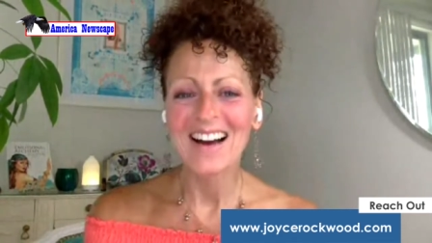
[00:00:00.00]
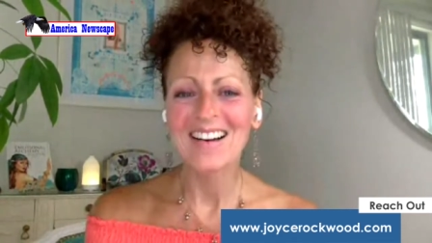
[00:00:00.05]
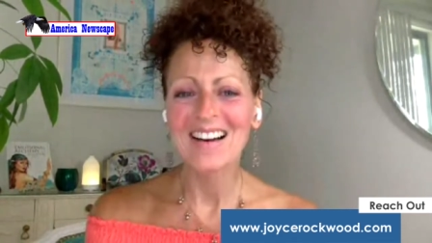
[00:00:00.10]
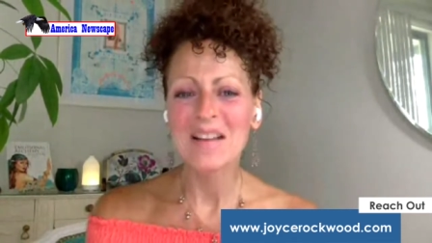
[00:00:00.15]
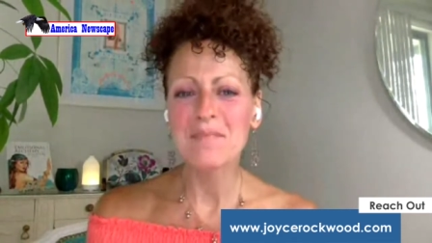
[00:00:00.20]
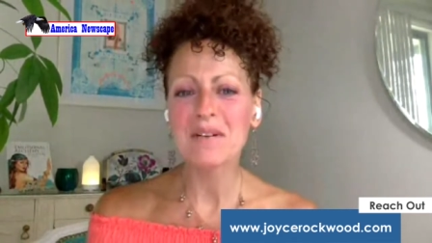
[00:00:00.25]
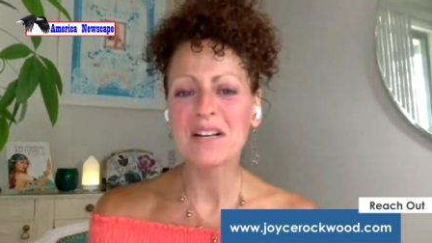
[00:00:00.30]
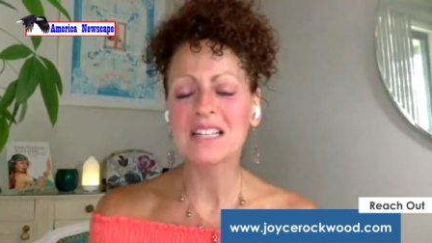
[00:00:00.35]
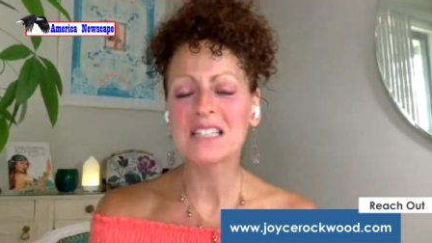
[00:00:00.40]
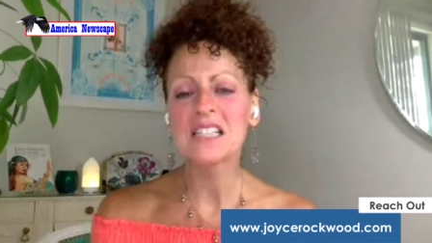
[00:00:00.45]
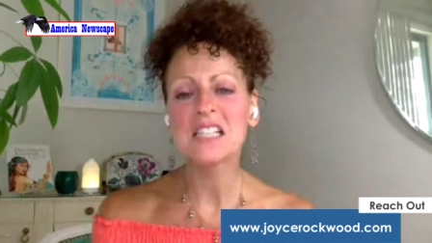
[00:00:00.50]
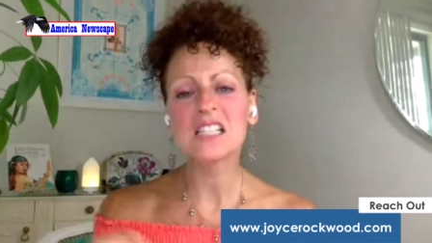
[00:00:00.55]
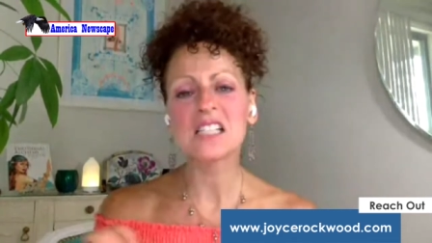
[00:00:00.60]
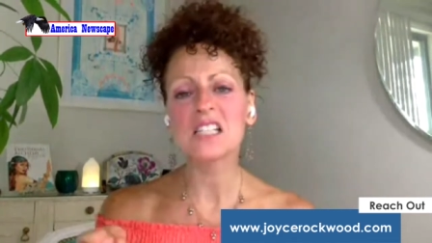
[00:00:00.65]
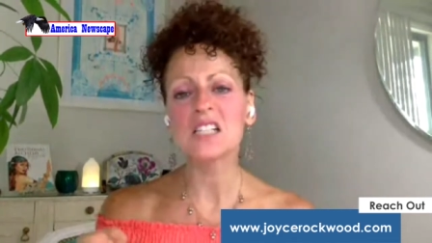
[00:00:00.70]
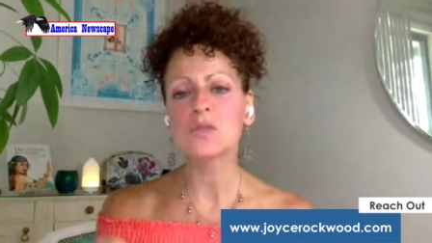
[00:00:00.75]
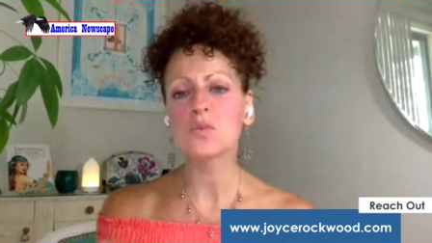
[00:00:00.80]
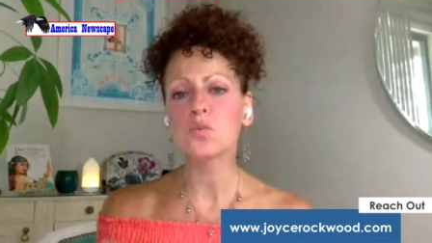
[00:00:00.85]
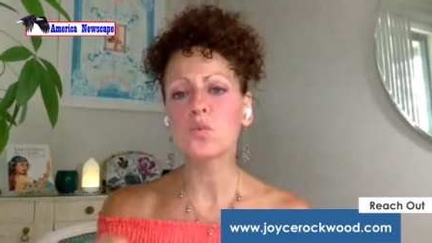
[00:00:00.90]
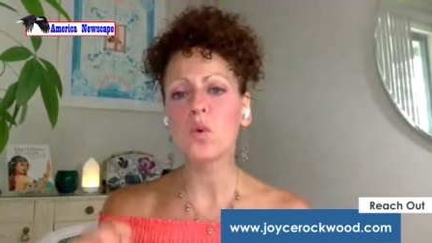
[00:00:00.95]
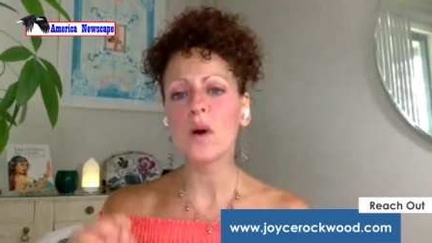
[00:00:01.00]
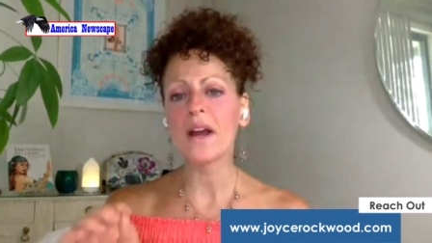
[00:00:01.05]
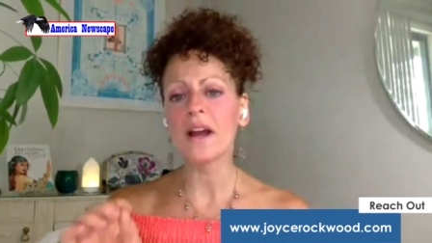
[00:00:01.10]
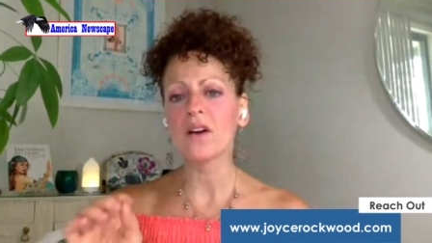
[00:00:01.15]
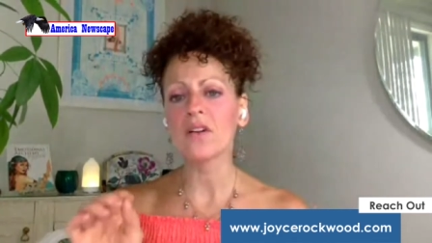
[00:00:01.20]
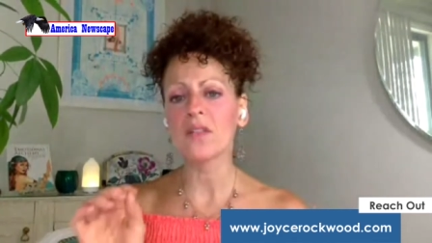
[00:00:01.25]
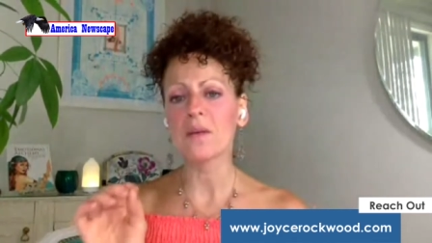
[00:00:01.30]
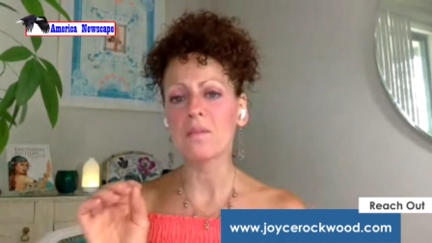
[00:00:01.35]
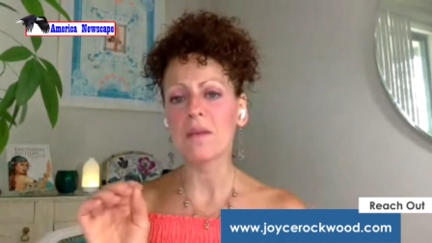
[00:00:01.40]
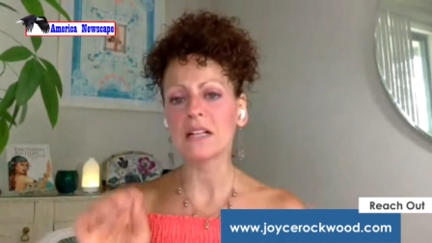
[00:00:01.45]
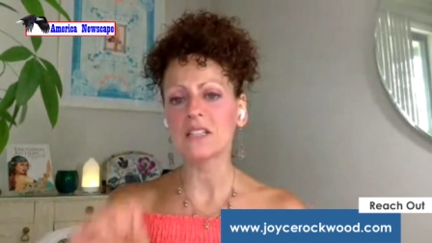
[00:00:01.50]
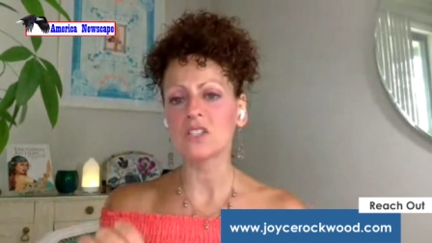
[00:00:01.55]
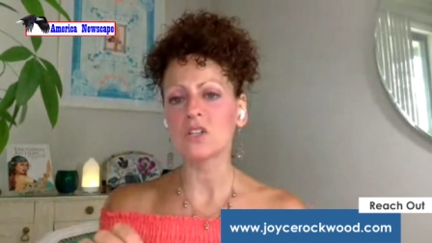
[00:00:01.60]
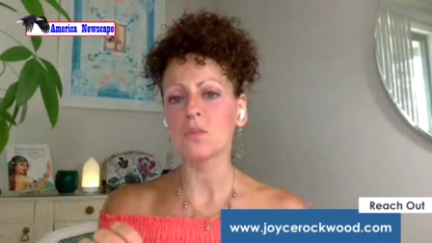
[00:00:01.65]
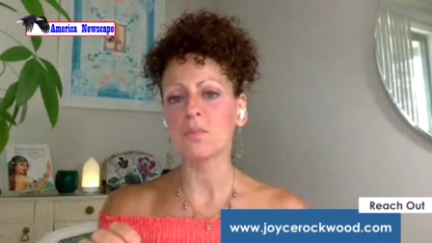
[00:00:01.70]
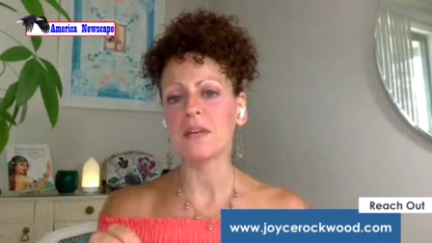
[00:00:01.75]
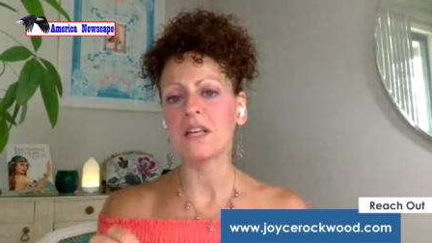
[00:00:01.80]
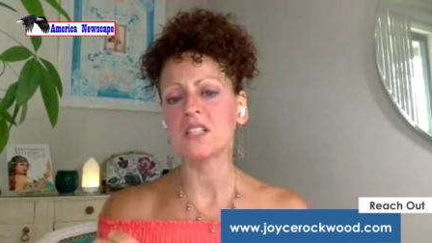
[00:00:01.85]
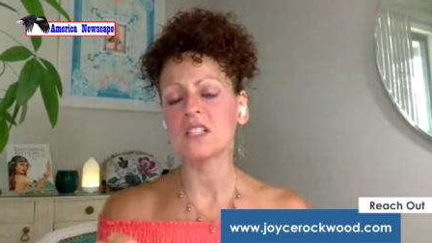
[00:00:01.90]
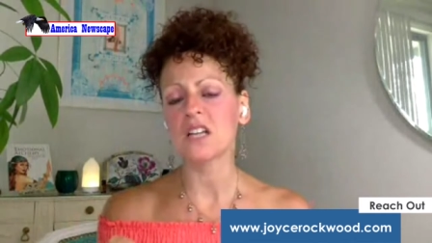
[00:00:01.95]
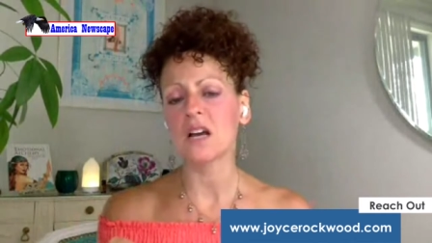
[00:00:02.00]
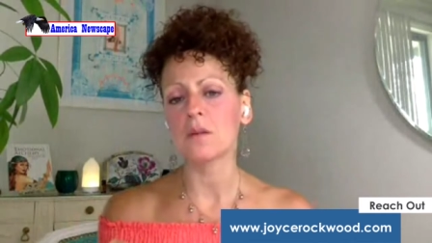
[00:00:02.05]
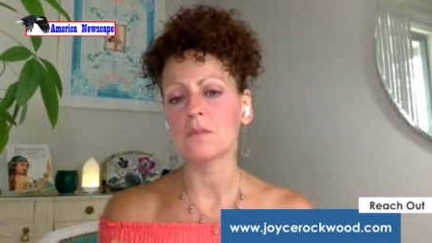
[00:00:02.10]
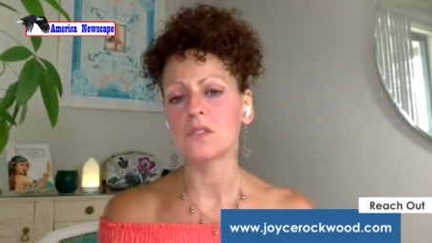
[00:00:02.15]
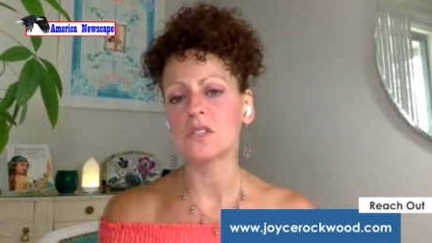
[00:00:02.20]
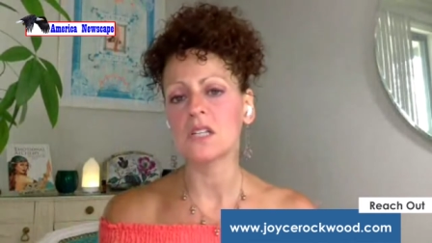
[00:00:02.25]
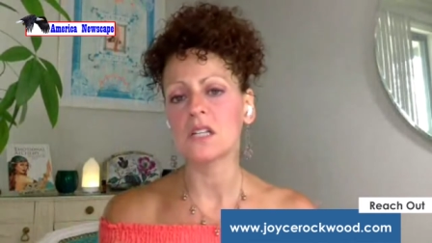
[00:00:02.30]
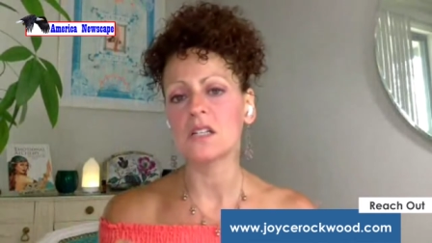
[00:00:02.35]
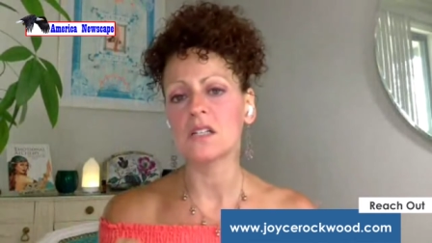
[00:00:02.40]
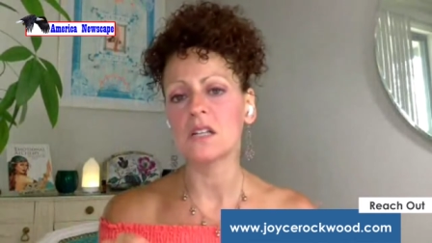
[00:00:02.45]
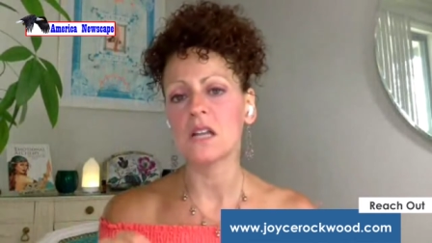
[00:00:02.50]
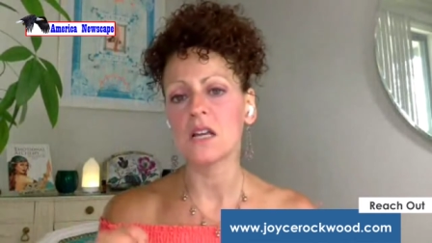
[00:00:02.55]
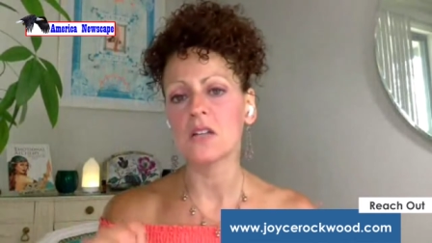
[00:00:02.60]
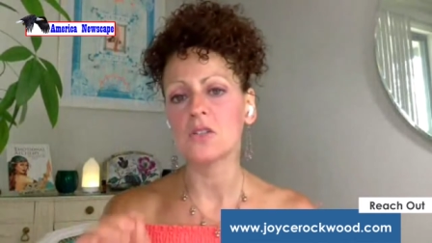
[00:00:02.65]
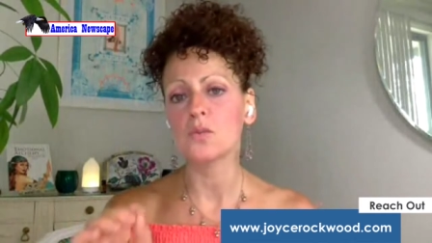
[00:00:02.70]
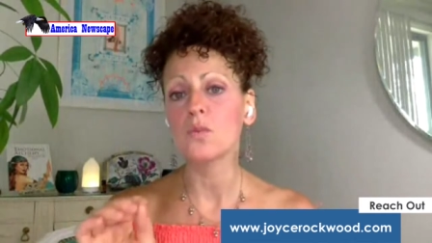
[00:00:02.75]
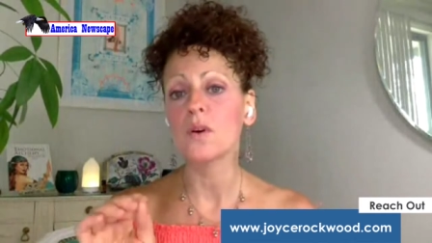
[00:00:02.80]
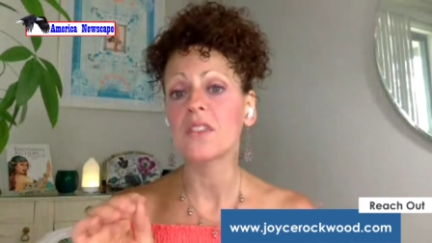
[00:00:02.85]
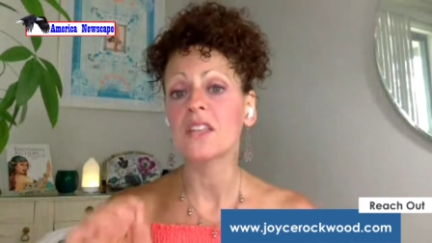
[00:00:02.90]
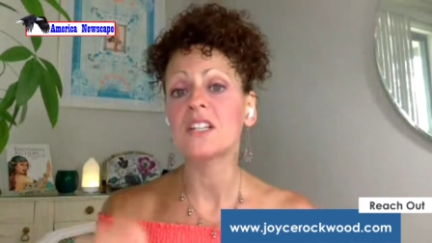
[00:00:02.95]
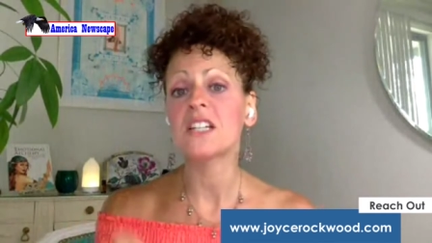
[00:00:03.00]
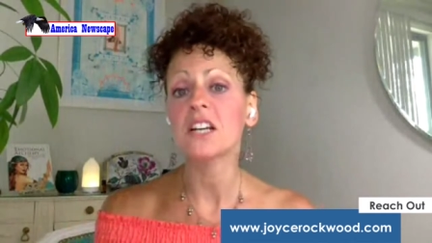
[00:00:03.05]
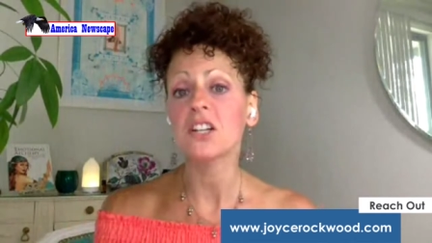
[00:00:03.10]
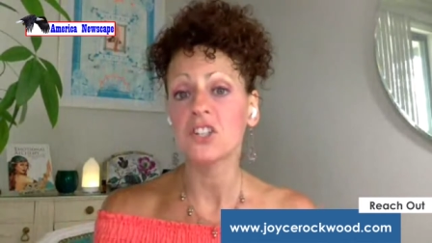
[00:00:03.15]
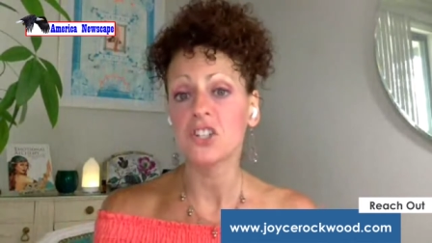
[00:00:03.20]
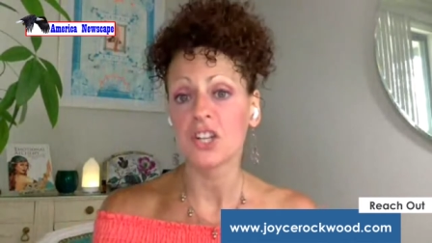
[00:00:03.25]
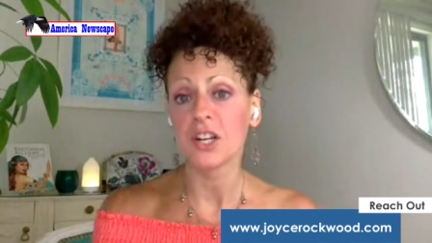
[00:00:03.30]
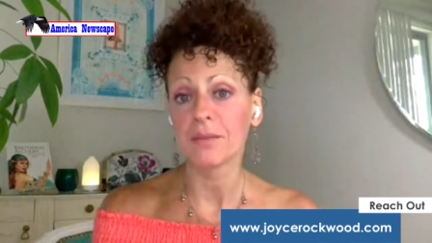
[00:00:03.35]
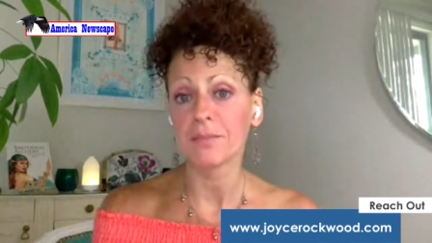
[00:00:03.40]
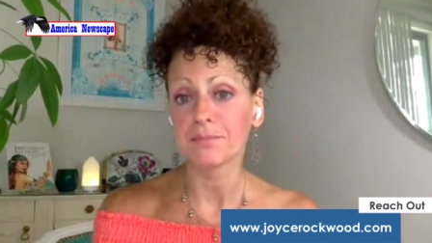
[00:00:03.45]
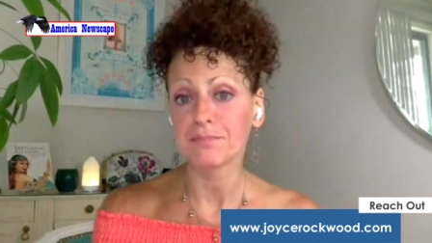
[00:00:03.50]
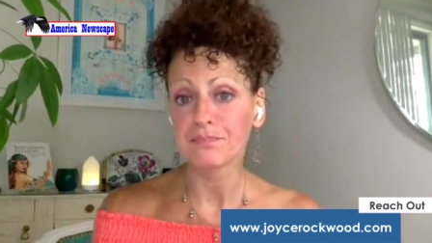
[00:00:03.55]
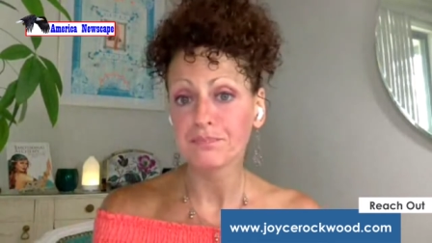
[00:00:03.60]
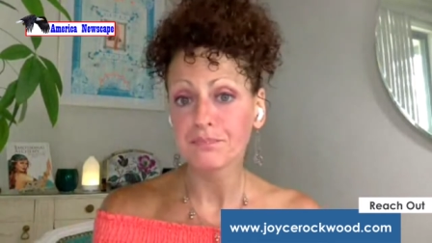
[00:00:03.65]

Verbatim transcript: right, because this is where the mental piece comes in with addiction.